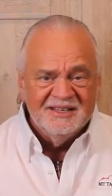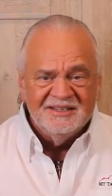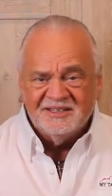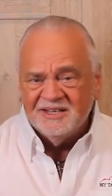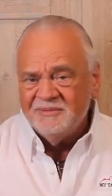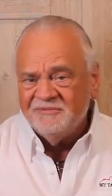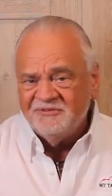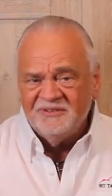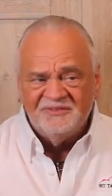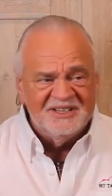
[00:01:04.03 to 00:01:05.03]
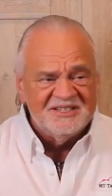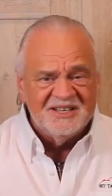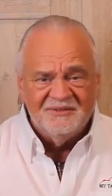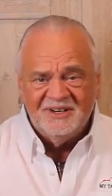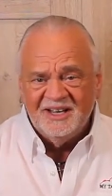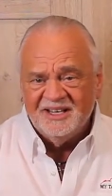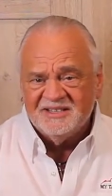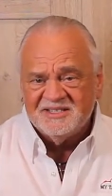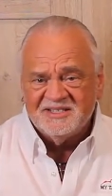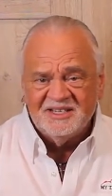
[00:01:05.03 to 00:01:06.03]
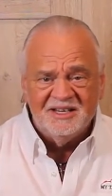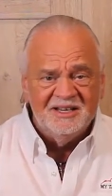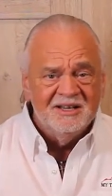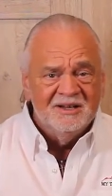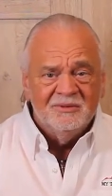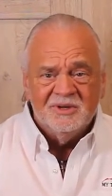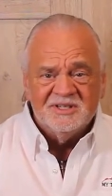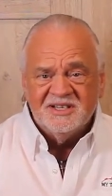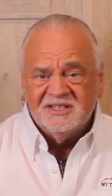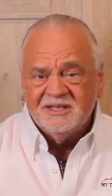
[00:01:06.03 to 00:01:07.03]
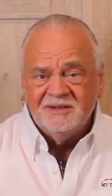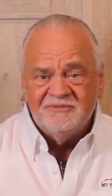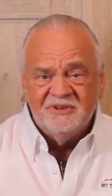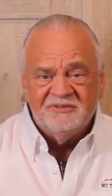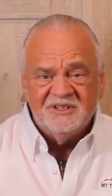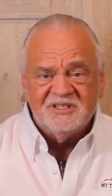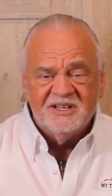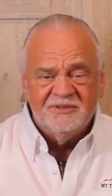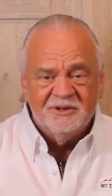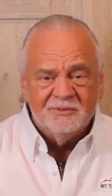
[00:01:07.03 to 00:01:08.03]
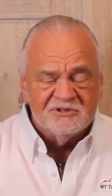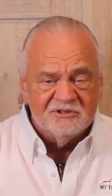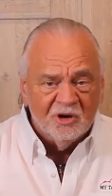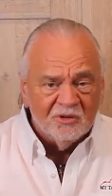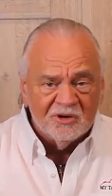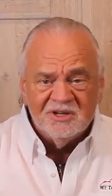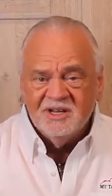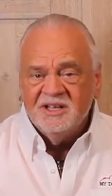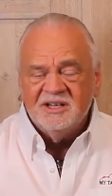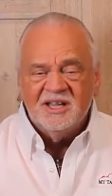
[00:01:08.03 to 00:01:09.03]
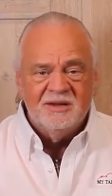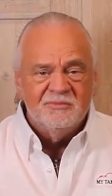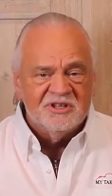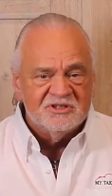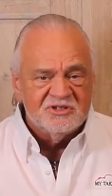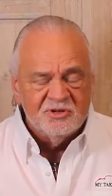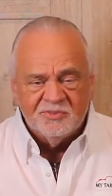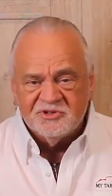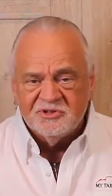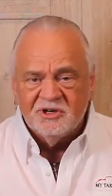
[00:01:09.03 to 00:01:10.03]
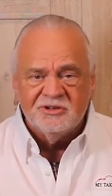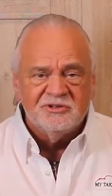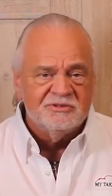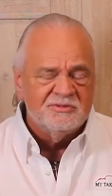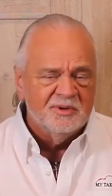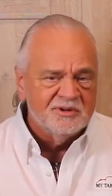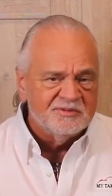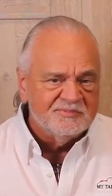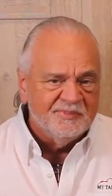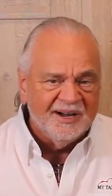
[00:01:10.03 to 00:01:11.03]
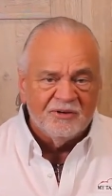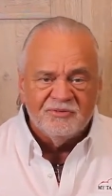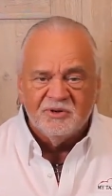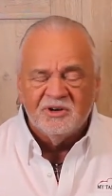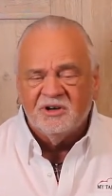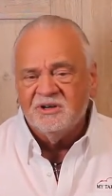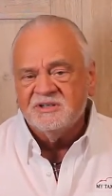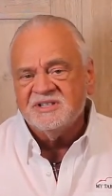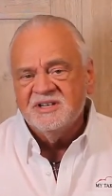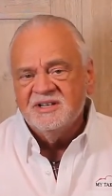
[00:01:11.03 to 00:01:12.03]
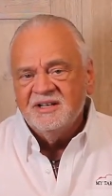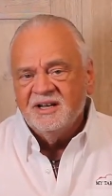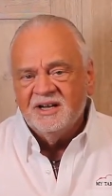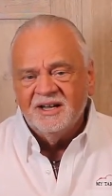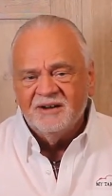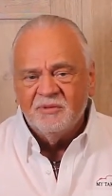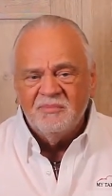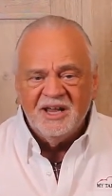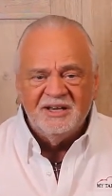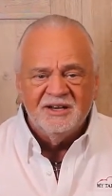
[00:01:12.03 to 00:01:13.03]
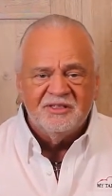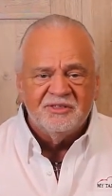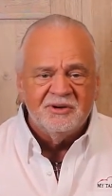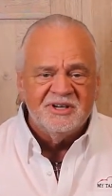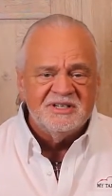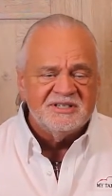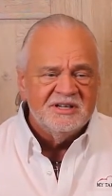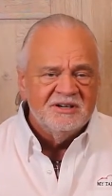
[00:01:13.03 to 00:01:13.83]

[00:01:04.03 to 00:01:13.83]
The Type 57 SC was a Type 57 that was lowered Came with a supercharger. It was one of the powerful cars uh, ever made in the 30s.